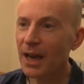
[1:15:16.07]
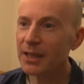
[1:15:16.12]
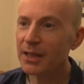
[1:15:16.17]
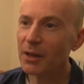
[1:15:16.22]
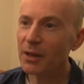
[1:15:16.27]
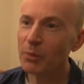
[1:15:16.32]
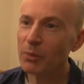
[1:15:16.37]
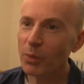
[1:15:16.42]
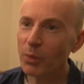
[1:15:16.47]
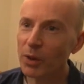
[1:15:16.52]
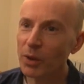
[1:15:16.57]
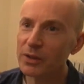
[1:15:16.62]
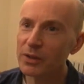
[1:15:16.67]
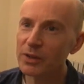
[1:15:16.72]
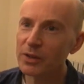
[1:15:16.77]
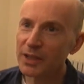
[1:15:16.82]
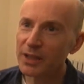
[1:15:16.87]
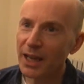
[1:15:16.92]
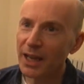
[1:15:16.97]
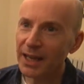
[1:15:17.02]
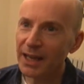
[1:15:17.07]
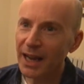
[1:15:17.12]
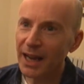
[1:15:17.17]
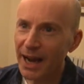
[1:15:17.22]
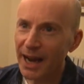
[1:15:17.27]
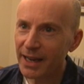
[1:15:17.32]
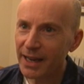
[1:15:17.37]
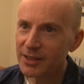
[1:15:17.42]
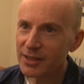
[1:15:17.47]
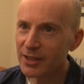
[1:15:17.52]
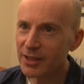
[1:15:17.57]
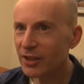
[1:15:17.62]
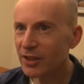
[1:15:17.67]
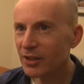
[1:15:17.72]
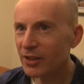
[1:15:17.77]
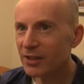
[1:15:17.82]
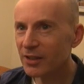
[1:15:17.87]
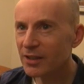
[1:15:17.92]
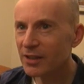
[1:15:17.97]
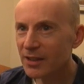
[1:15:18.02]
I don't want an
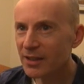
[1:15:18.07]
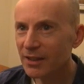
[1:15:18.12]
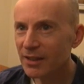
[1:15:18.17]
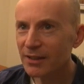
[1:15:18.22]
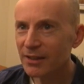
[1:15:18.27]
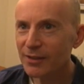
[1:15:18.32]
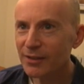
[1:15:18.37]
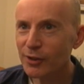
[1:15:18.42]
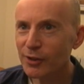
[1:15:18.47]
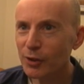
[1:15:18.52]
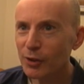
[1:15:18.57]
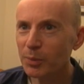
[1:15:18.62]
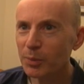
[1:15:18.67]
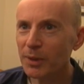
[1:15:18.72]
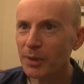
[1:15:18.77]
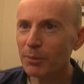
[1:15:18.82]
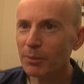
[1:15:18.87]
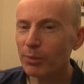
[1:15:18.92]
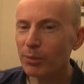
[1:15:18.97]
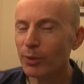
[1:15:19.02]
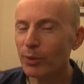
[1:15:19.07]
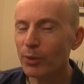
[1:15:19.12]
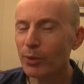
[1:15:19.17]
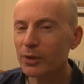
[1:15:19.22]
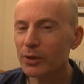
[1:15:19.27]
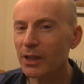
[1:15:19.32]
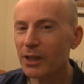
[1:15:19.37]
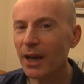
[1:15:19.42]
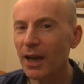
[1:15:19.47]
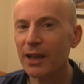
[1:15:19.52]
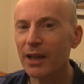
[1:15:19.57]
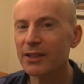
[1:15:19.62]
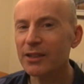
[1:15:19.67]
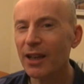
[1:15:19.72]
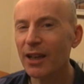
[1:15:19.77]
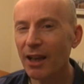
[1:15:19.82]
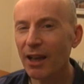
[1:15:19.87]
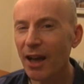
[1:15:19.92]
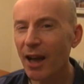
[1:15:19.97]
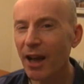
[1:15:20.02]
accident to be broadcast